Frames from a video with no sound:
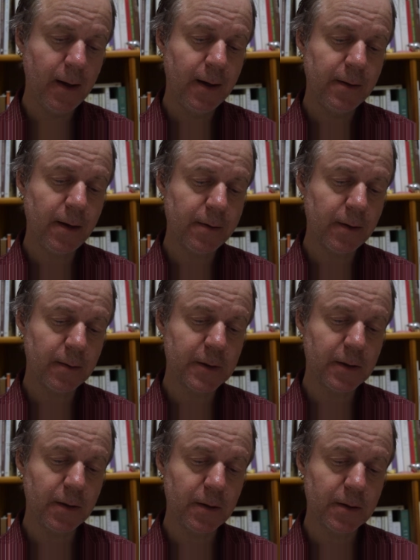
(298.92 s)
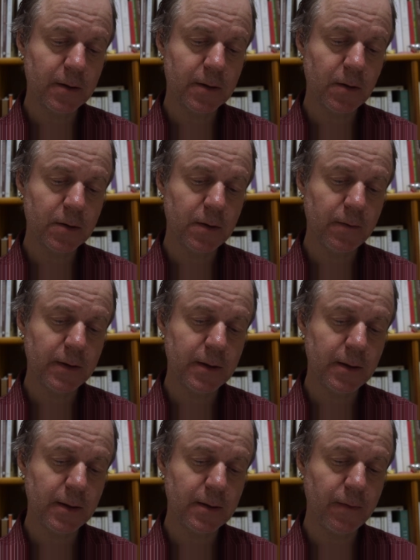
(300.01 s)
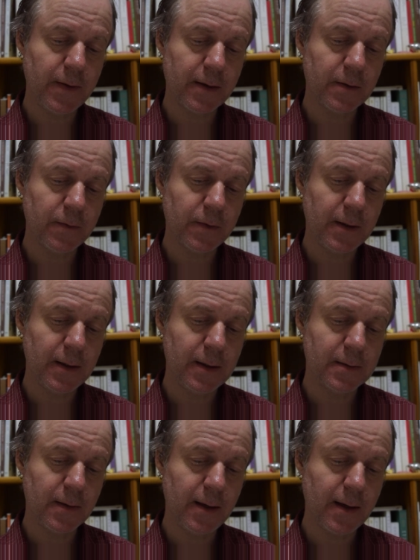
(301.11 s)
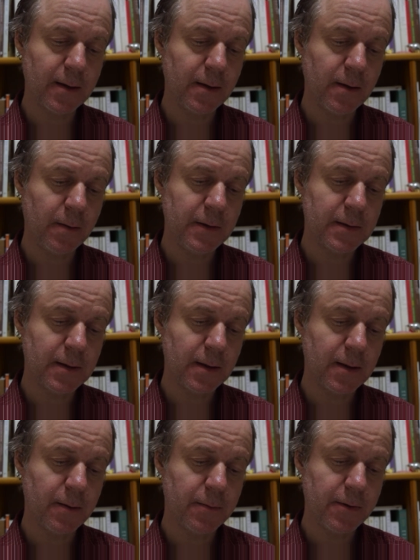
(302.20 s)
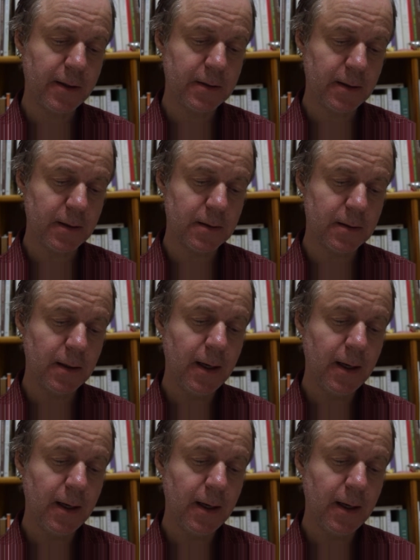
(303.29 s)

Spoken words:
Nothing obscures our social vision as effectively as the economistic prejudice,